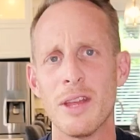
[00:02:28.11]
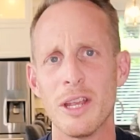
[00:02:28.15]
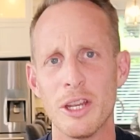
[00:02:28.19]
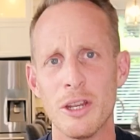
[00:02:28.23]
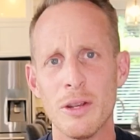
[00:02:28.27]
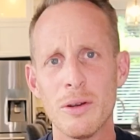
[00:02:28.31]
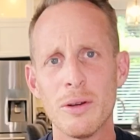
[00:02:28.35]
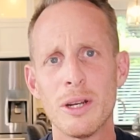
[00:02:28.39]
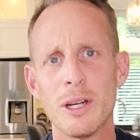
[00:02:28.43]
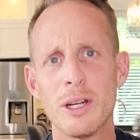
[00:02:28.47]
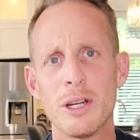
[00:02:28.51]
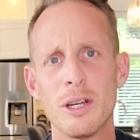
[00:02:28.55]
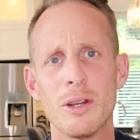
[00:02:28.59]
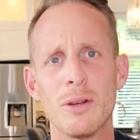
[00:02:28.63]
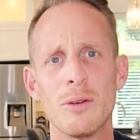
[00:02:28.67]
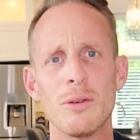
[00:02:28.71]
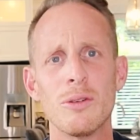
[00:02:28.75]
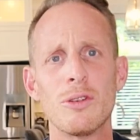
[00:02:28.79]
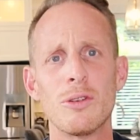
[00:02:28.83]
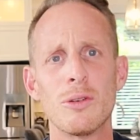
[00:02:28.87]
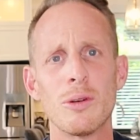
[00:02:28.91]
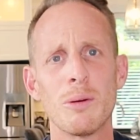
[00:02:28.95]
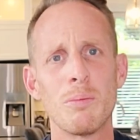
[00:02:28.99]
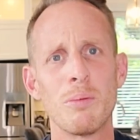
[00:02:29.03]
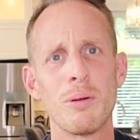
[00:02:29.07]
you can use
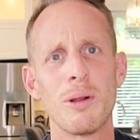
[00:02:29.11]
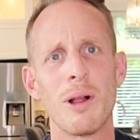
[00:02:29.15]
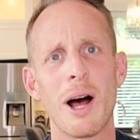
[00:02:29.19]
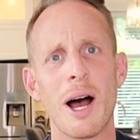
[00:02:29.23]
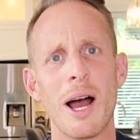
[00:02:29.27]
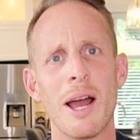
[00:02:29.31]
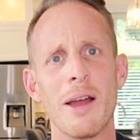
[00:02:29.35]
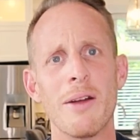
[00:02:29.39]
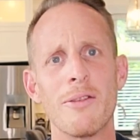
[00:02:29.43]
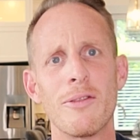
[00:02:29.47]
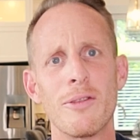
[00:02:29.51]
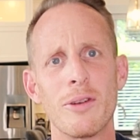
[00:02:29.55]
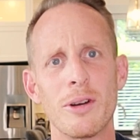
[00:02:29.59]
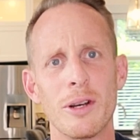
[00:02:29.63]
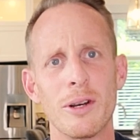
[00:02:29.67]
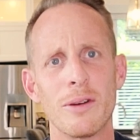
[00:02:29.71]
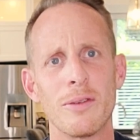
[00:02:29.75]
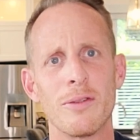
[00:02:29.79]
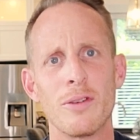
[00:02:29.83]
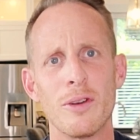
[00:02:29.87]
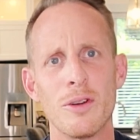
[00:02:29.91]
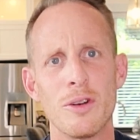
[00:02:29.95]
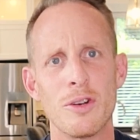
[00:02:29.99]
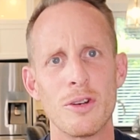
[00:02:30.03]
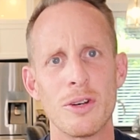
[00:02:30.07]
to apply for your
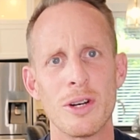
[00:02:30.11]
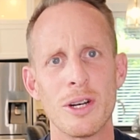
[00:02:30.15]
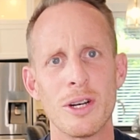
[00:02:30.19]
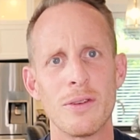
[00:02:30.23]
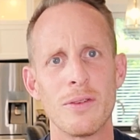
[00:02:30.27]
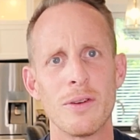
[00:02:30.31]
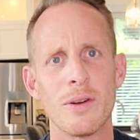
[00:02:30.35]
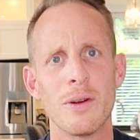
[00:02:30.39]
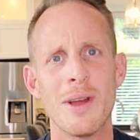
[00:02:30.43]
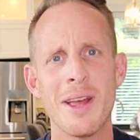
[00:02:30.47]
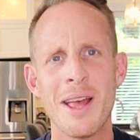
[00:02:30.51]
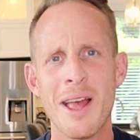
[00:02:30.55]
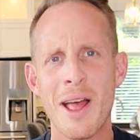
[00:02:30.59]
future interview.